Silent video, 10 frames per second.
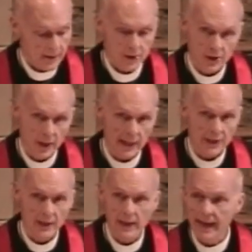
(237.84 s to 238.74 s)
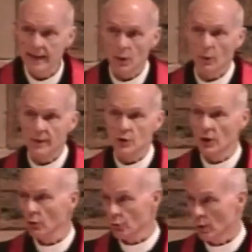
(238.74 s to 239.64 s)
Studies indicate that with
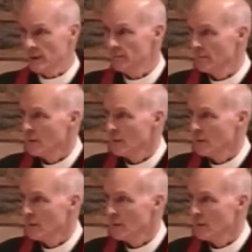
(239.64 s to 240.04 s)
children,